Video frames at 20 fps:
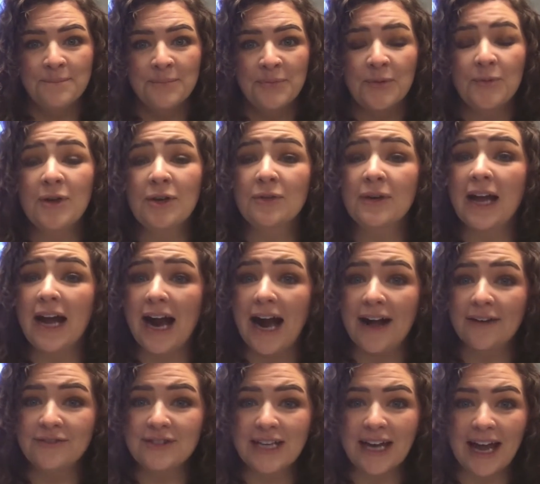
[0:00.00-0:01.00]
We don't
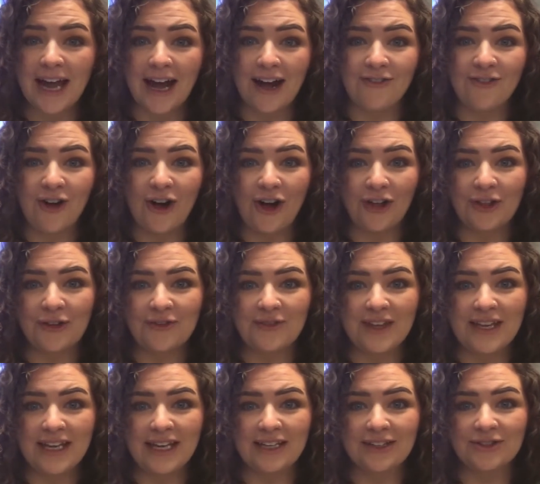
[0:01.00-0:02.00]
have to have all of
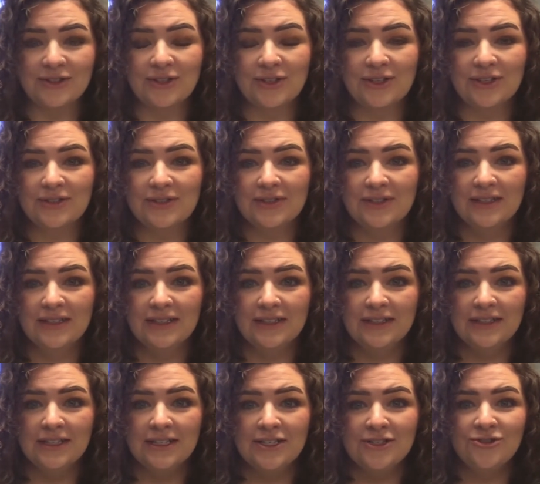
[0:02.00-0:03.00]
the answers.
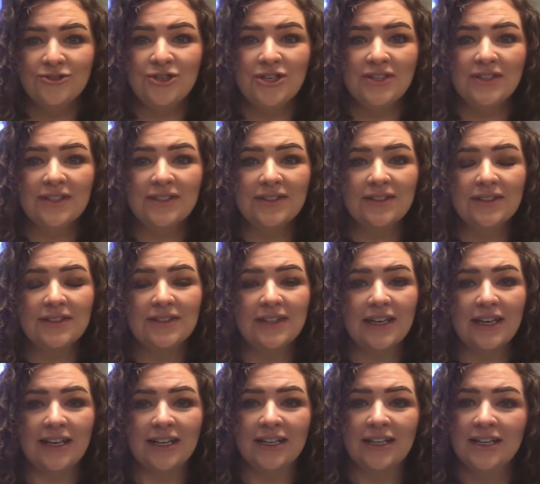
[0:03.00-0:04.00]
Jesus is
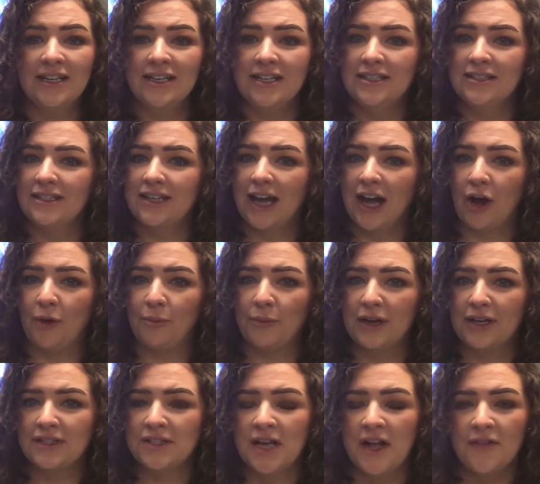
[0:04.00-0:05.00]
there to help
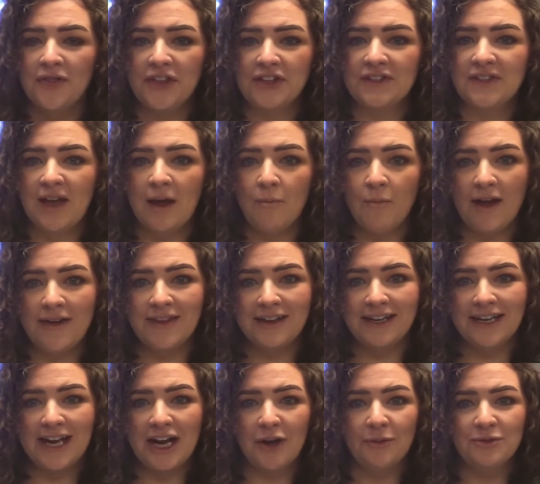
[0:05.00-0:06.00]
us, the same way that he
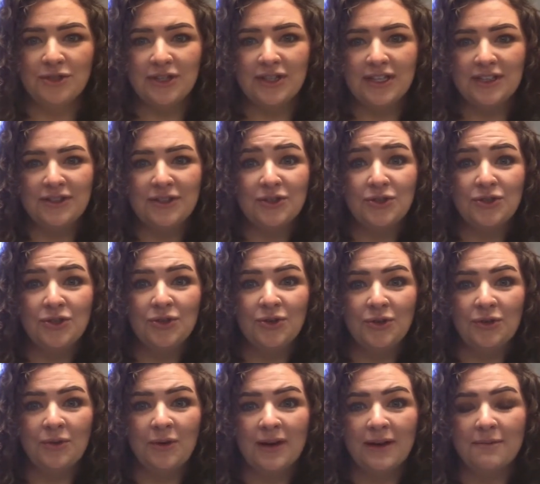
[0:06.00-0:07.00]
helped these
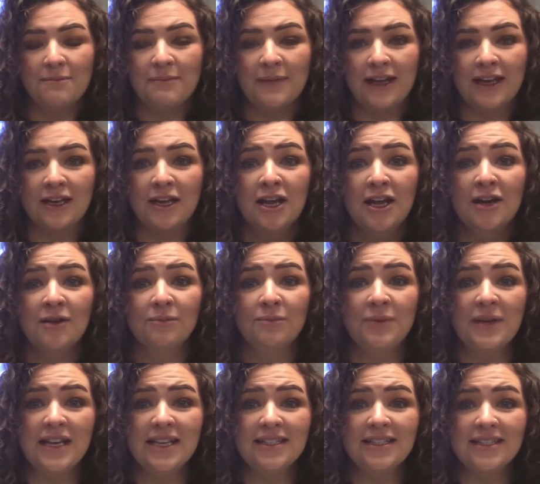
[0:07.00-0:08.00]
two men
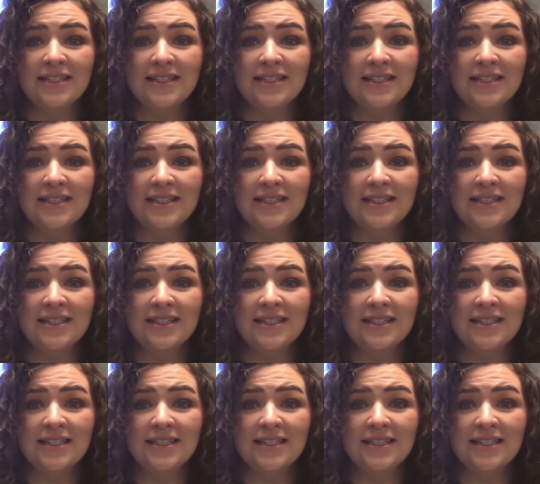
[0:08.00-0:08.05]
piece